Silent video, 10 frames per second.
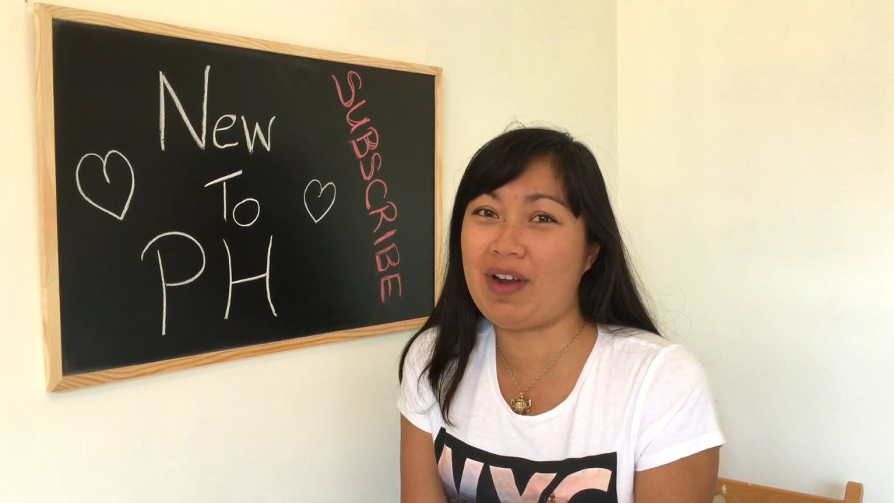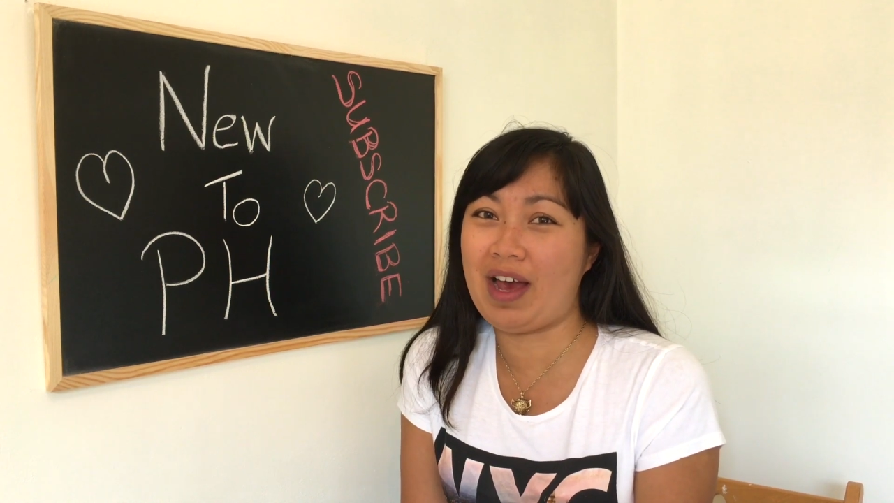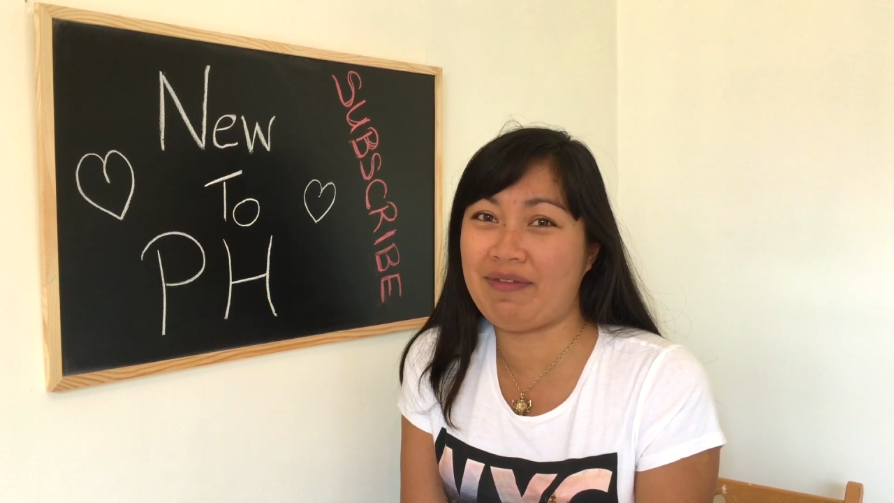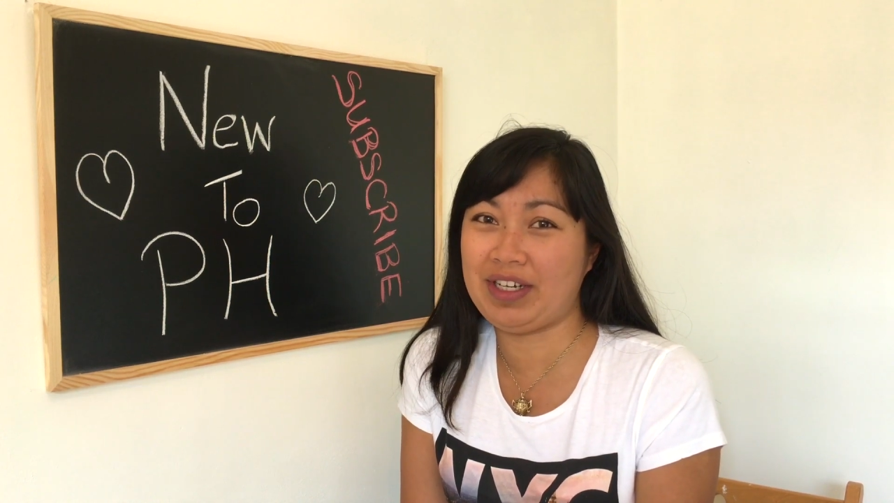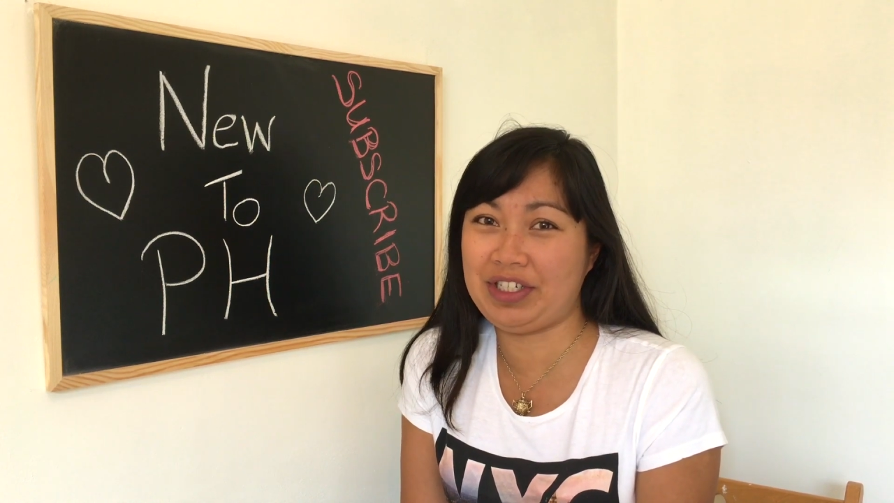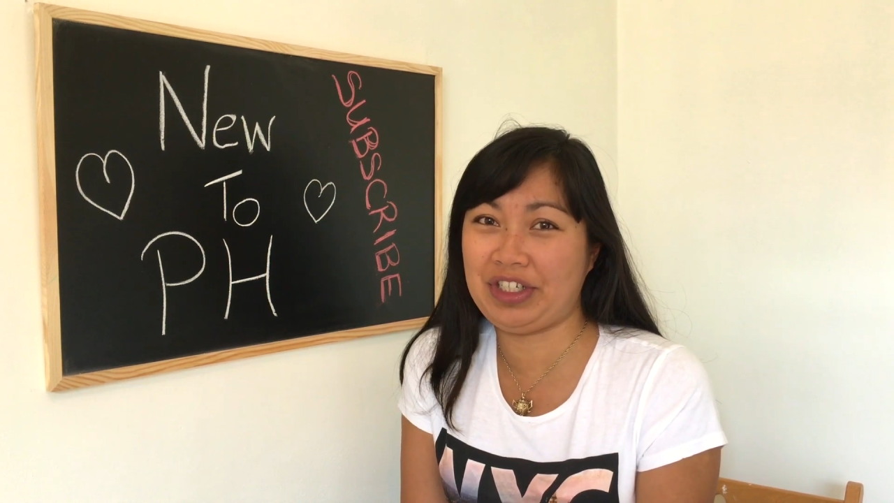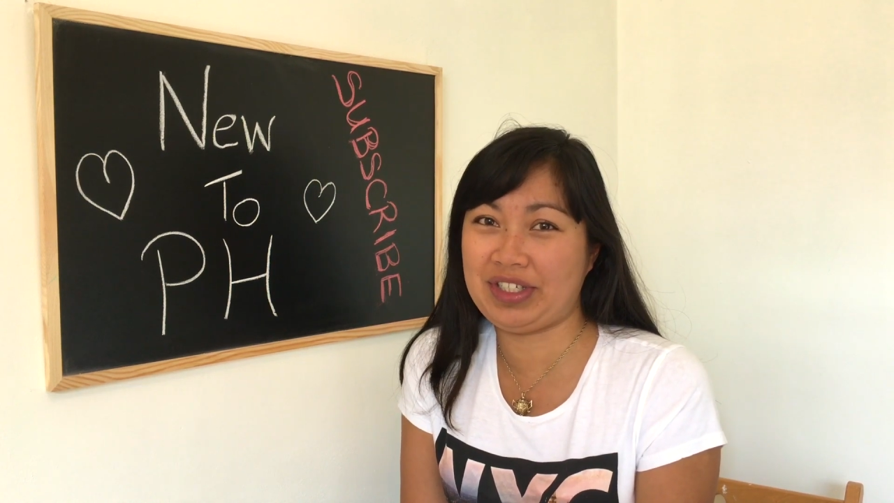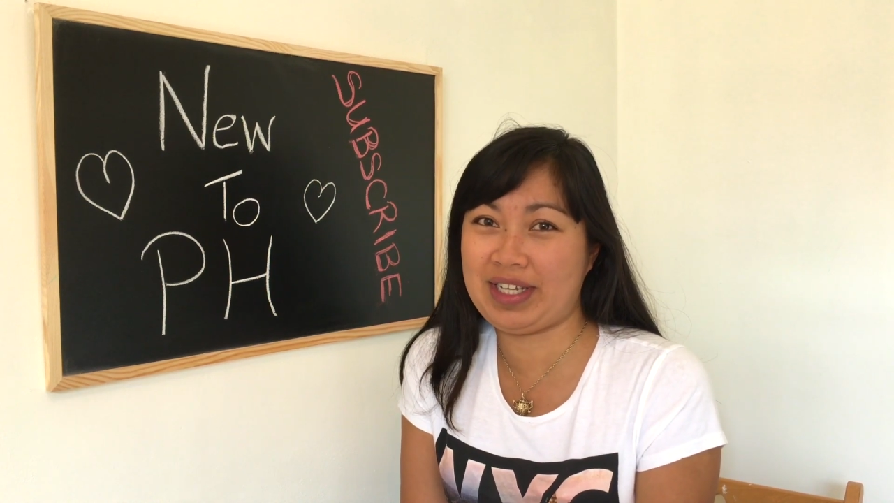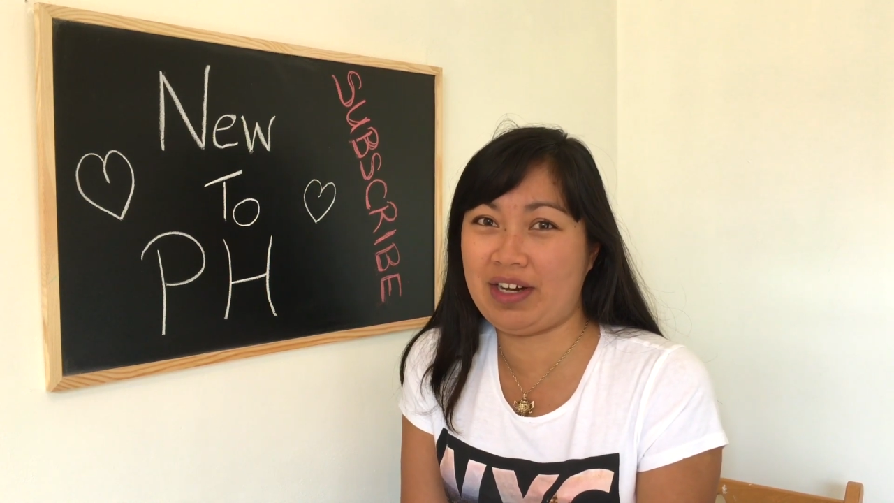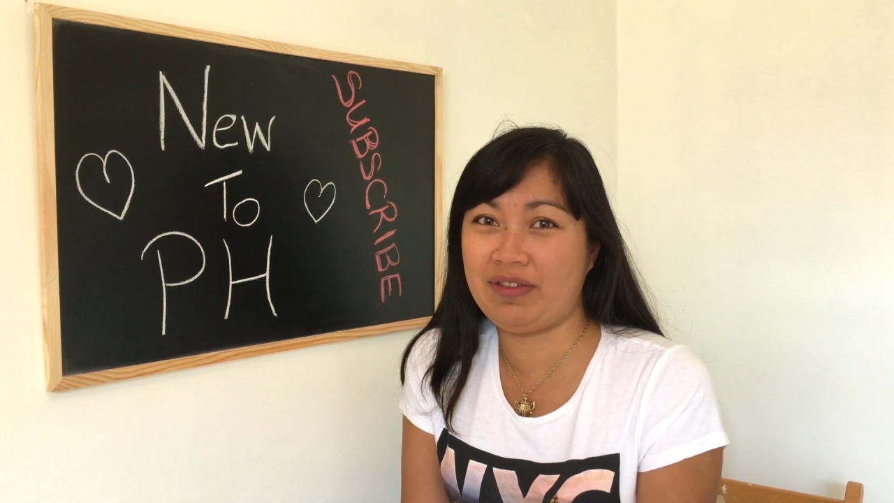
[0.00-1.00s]
life into
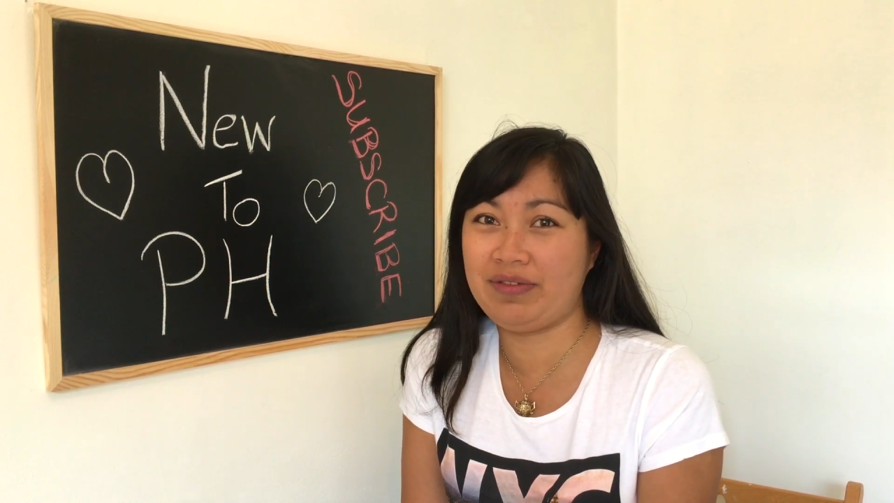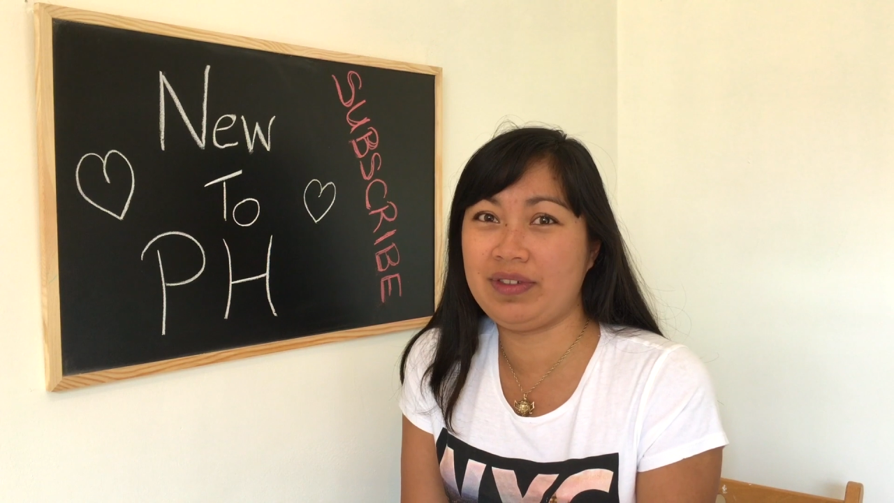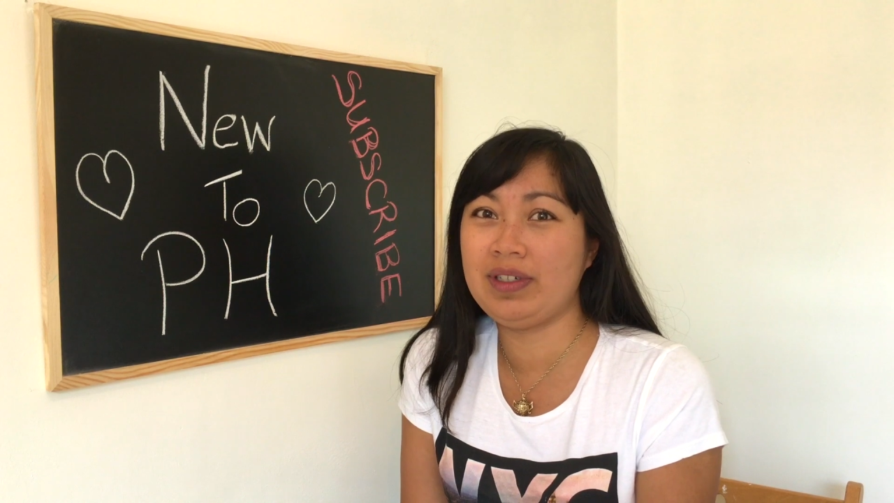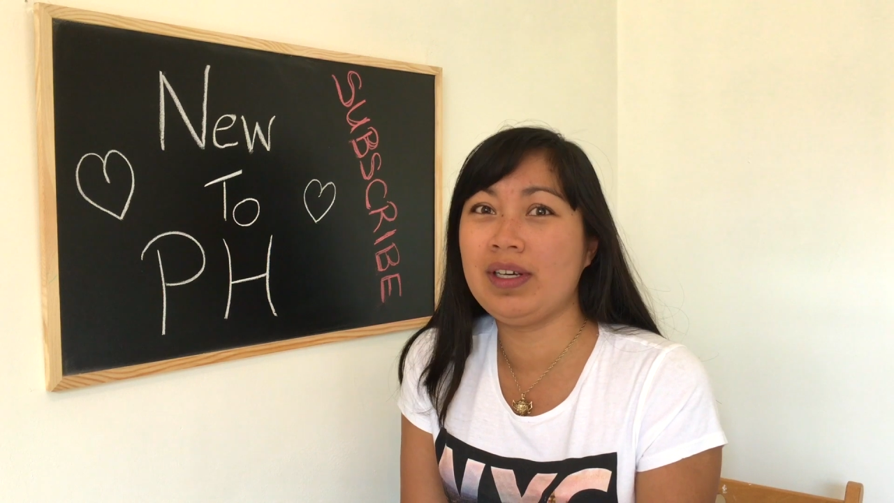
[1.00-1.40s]
yourself.